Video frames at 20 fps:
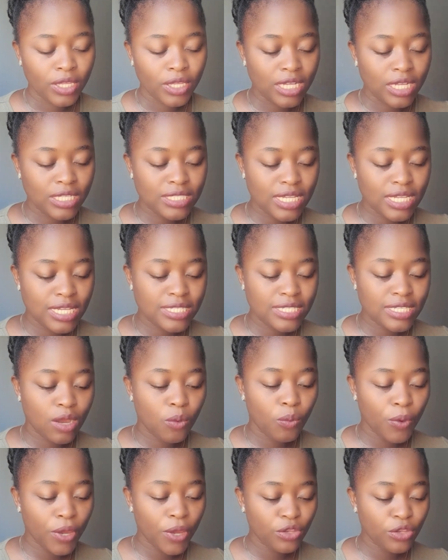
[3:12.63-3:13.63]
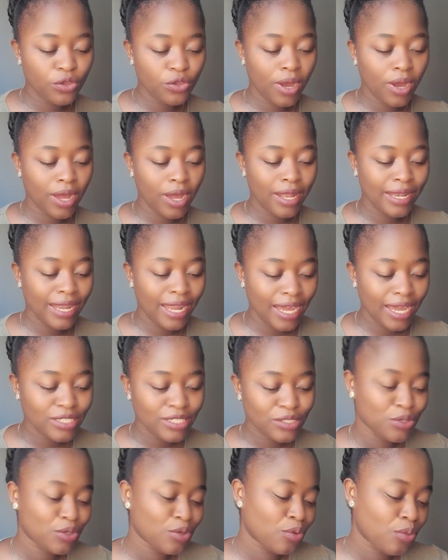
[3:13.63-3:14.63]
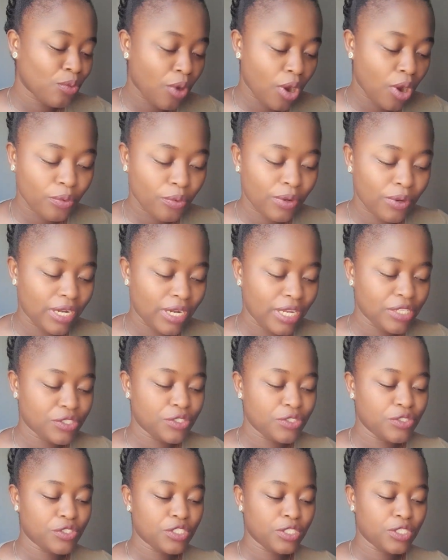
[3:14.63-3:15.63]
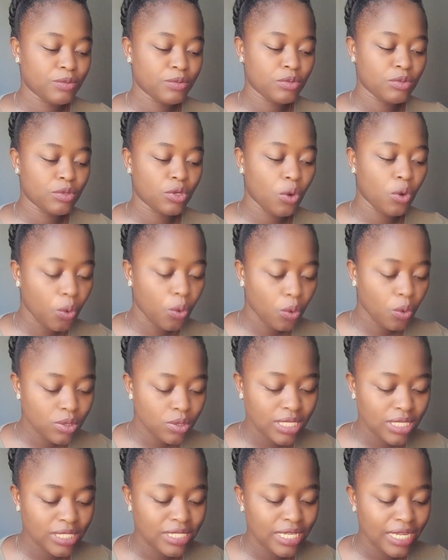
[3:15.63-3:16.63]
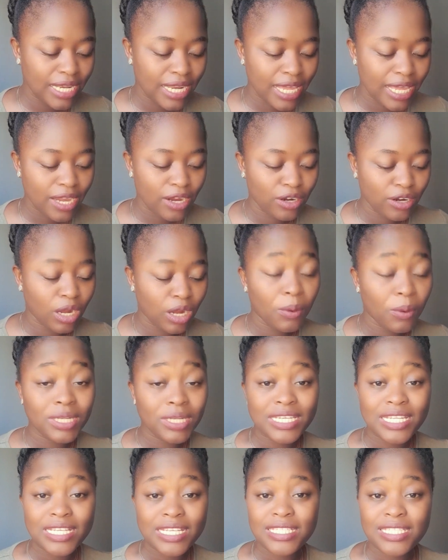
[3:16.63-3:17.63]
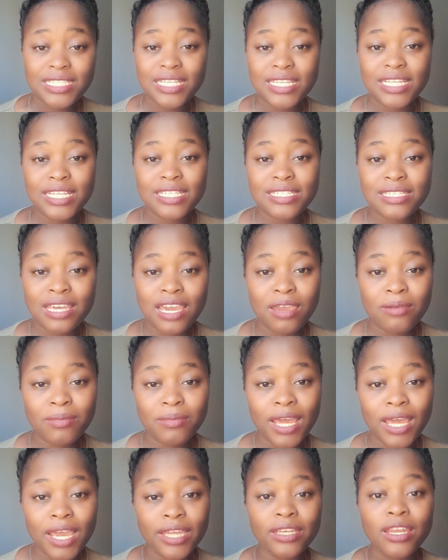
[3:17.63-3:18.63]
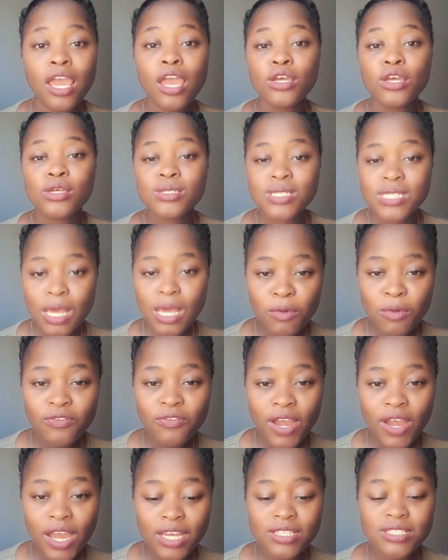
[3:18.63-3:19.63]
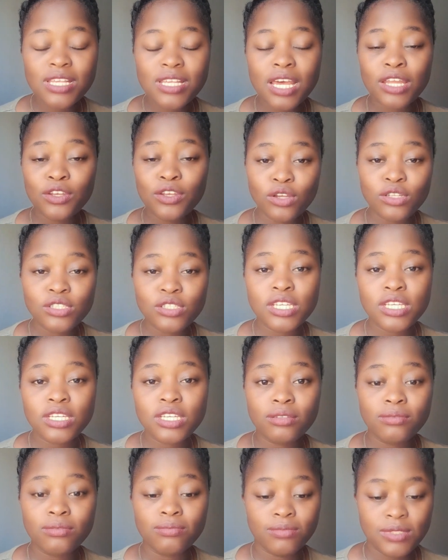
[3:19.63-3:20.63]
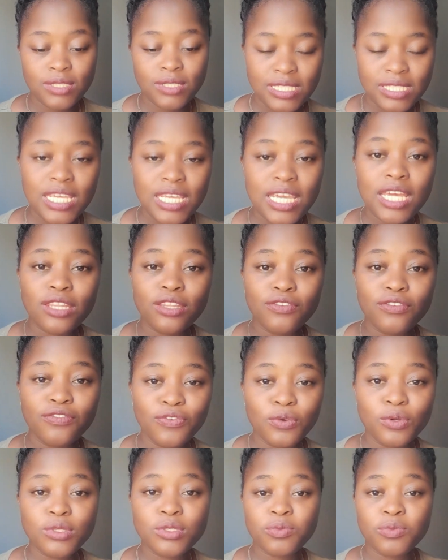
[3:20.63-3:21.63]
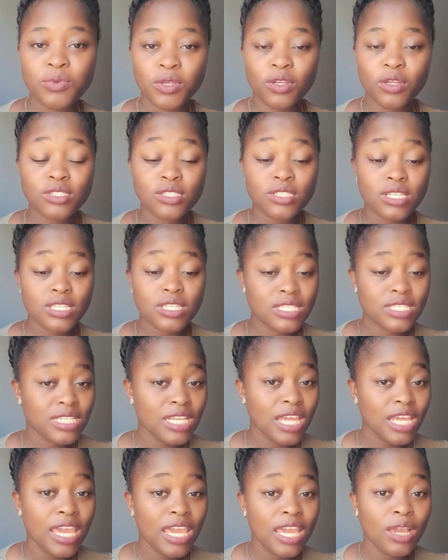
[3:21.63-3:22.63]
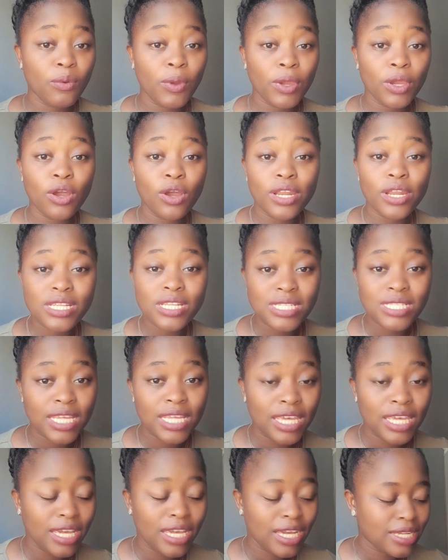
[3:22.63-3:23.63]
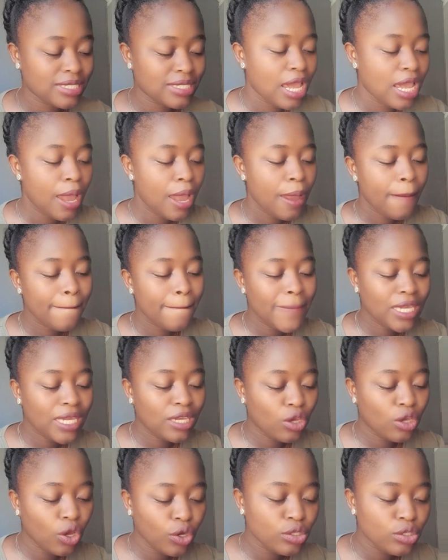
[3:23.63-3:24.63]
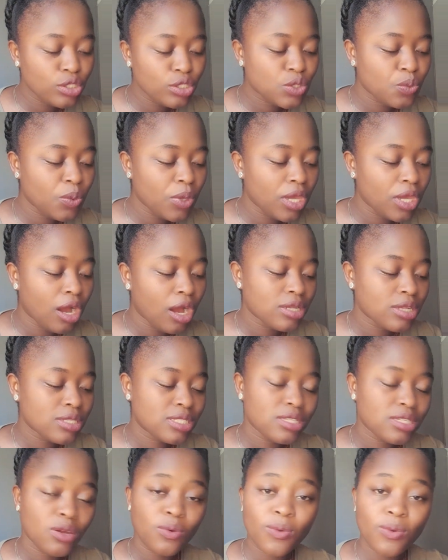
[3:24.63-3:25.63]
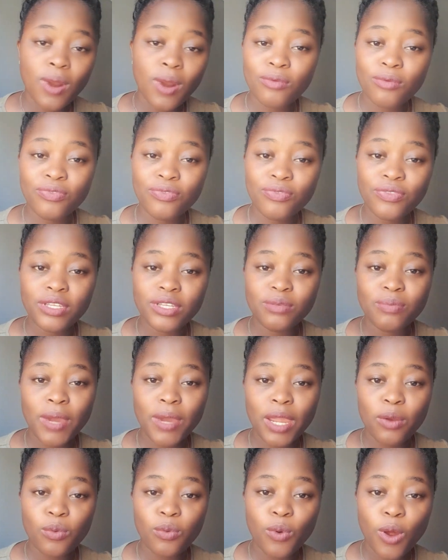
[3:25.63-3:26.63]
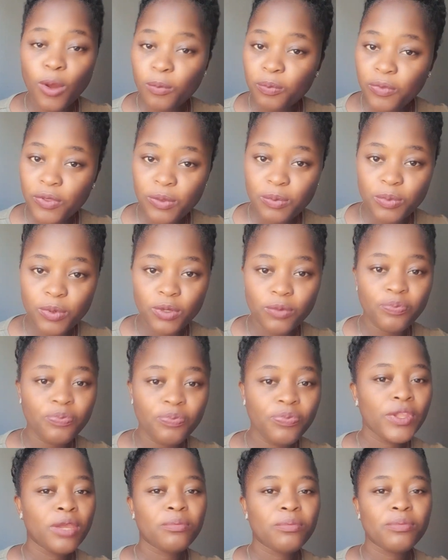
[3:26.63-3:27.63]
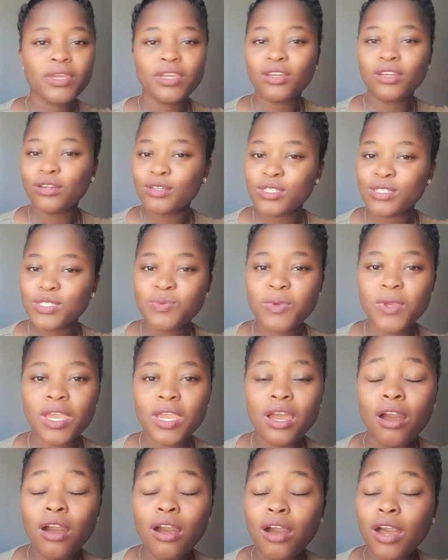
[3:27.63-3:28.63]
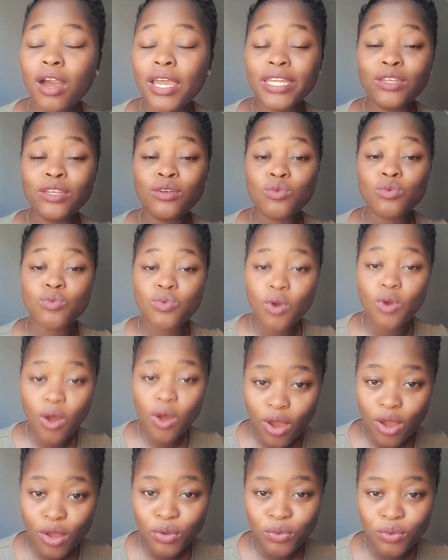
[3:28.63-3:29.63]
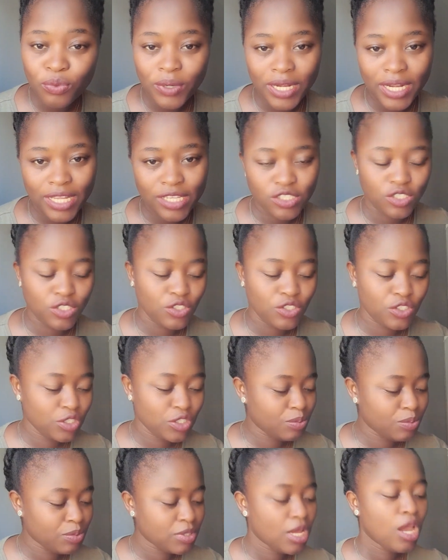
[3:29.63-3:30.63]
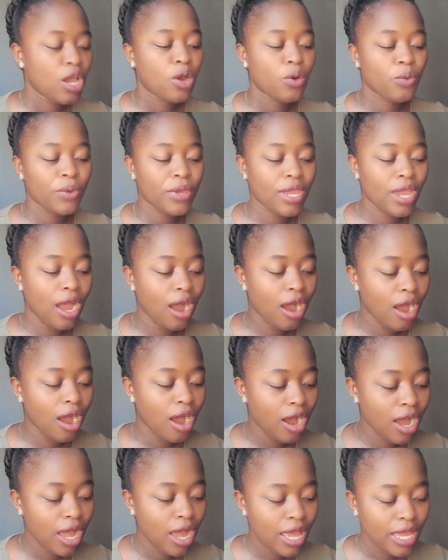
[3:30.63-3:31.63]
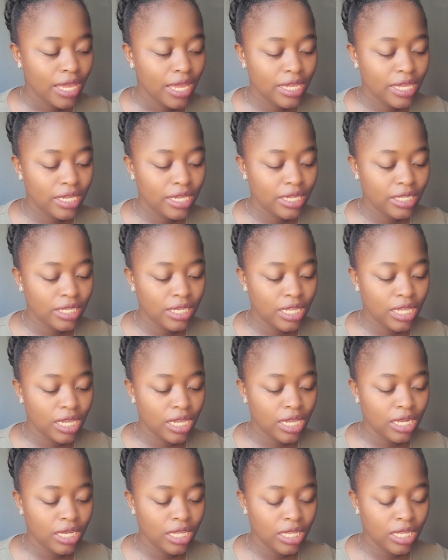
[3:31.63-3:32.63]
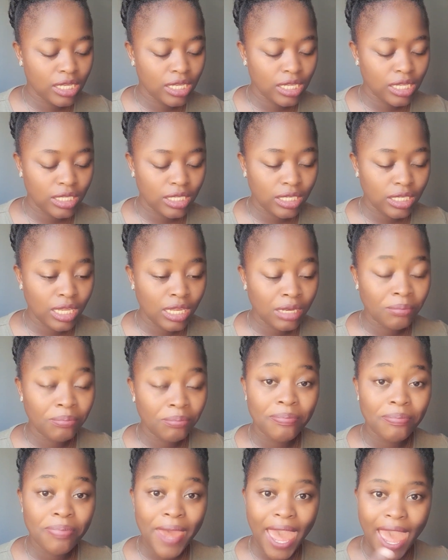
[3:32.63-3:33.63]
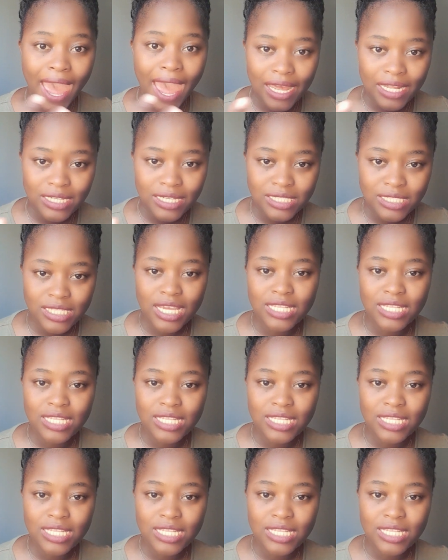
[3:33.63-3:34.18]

it says here, when you are aligned to the wrong relationships, we cause a delay on our destiny timeline. Some of us are not seeing the fruit. We're not seeing where God is taking us because we are surrounded by wrong people, because we are in wrong relationships. We are in bad